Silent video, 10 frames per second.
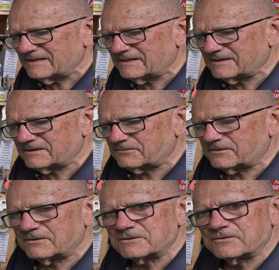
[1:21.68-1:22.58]
Yeah,
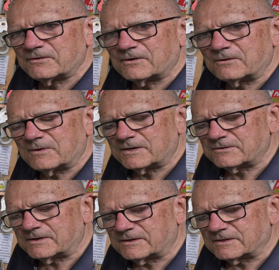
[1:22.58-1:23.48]
for those of you who are
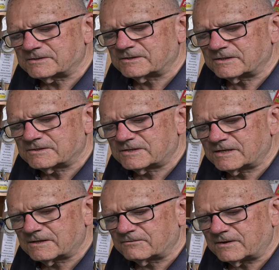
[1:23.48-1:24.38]
wondering, this this
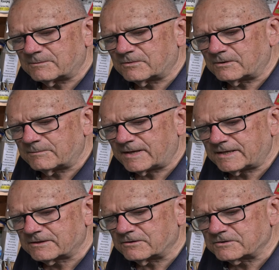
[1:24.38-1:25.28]
tin of Humbrol
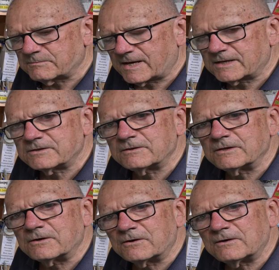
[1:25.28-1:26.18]
paint goes back to
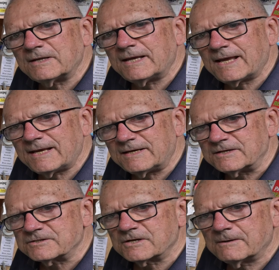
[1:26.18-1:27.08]
the early
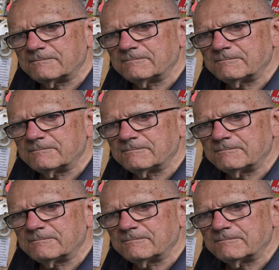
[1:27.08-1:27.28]
eighties